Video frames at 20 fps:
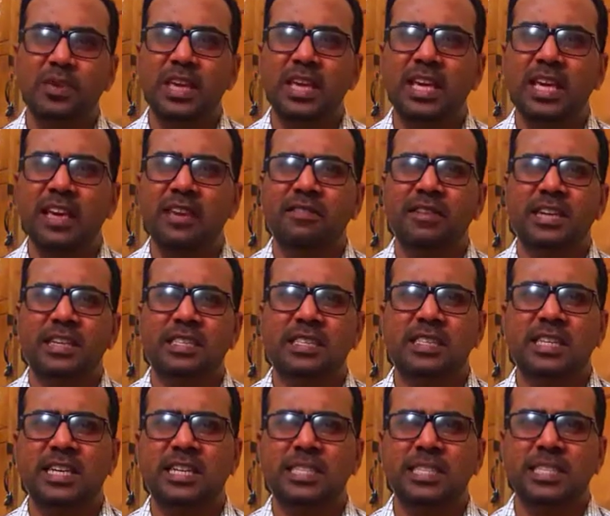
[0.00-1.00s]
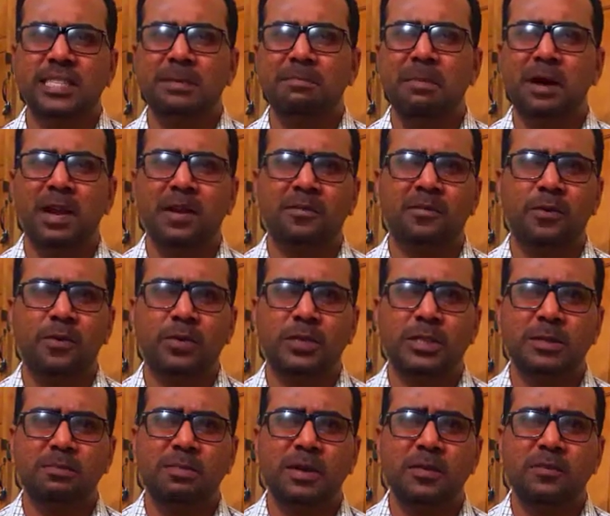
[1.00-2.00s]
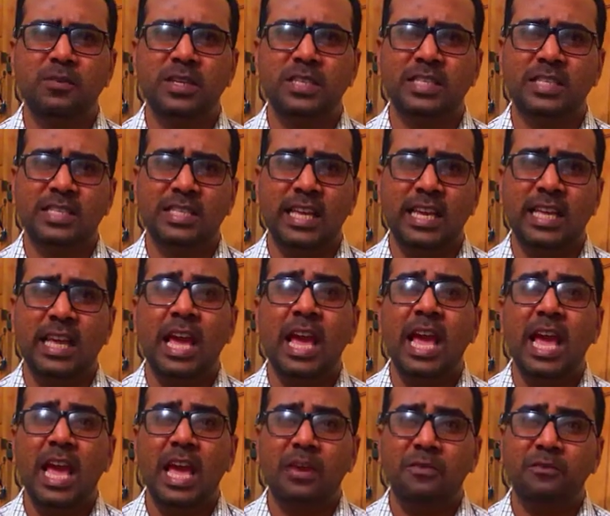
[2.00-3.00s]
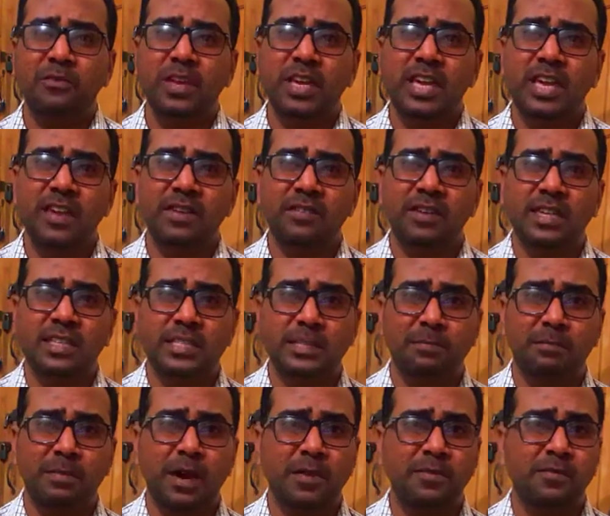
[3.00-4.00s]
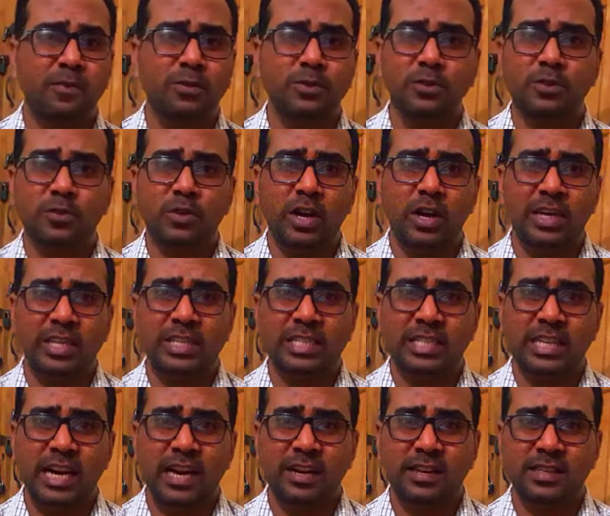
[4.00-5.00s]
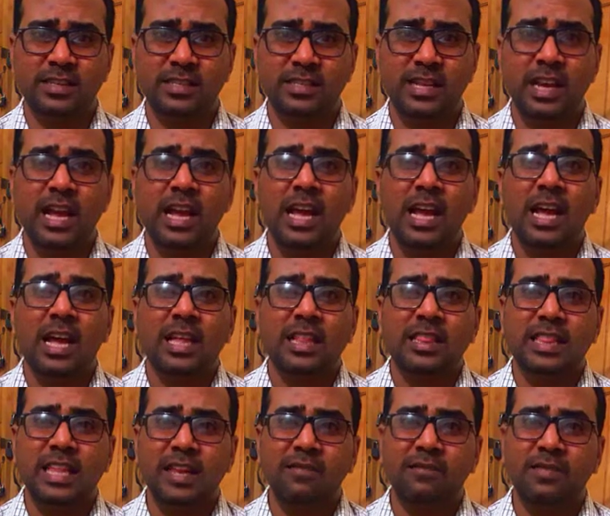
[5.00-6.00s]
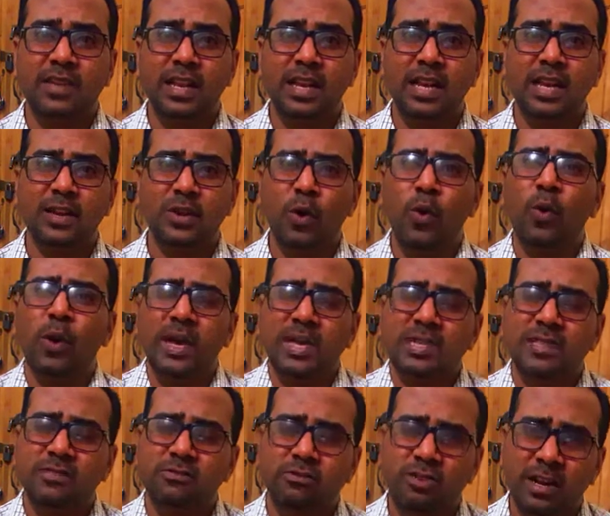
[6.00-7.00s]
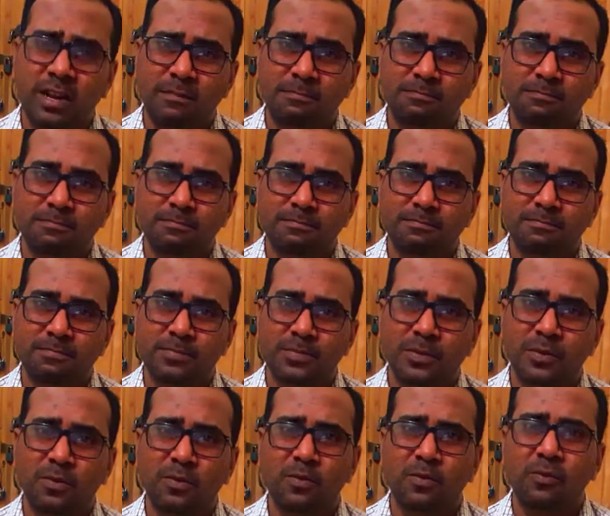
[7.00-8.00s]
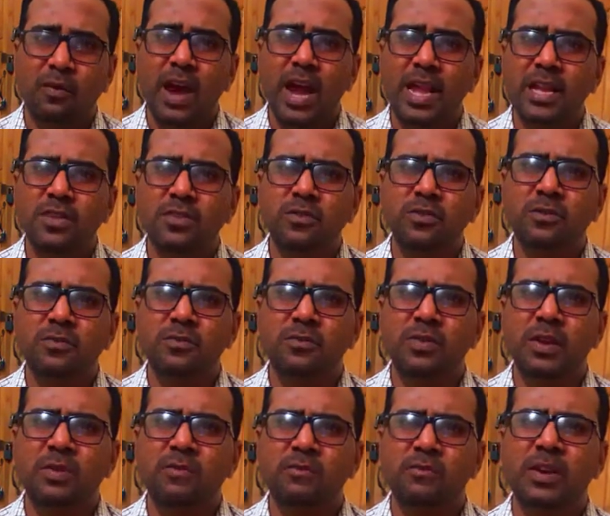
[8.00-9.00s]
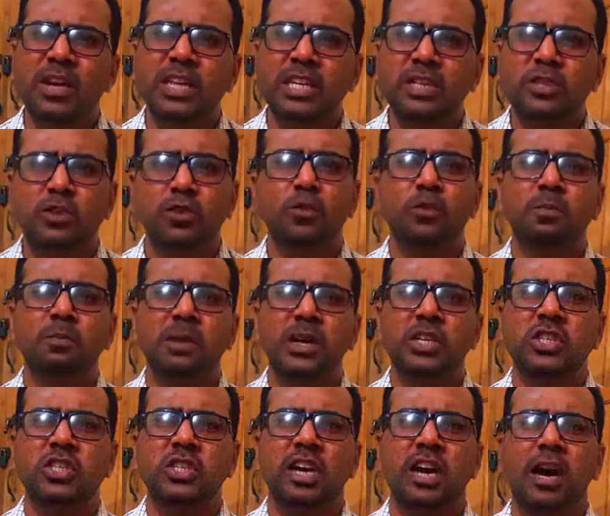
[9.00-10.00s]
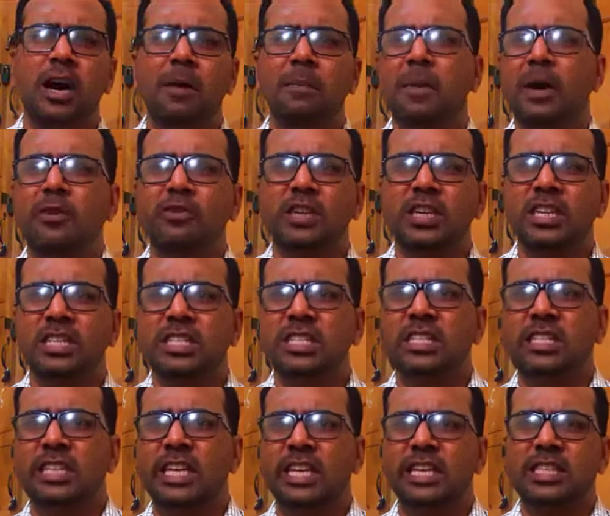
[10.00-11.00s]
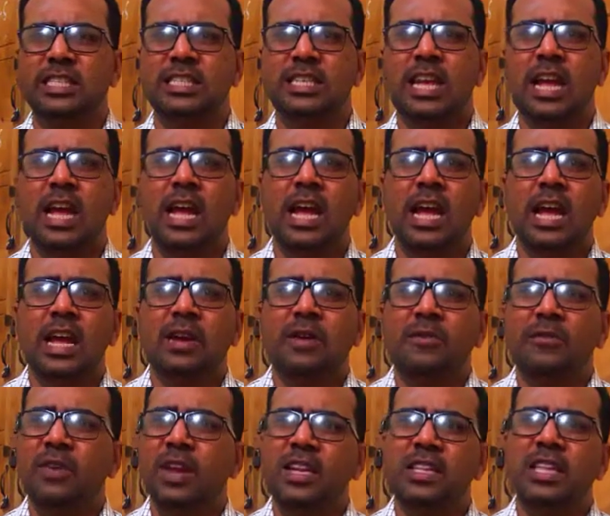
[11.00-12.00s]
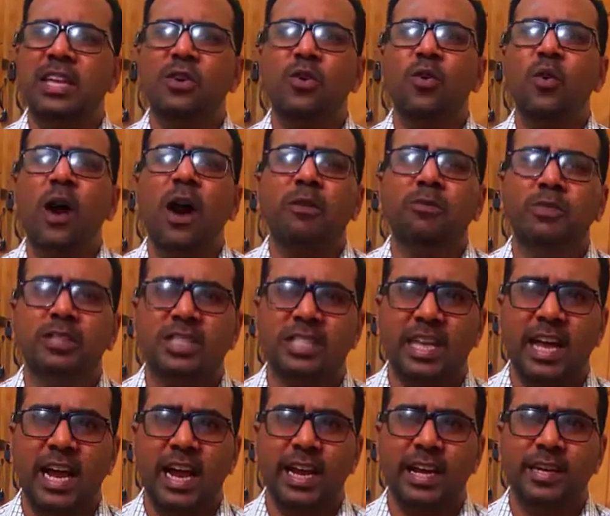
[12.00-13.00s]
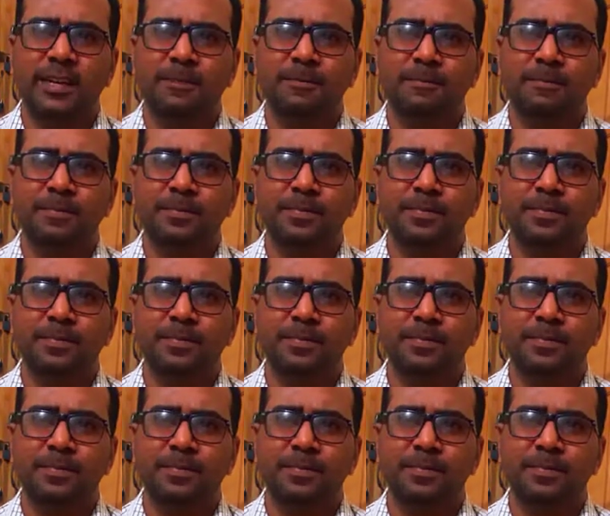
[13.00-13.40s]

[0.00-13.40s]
We give our sons smartphones, but we say if we give a smartphone to our daughters, they will go astray. Why don't we worry too much about our sons when they go outside?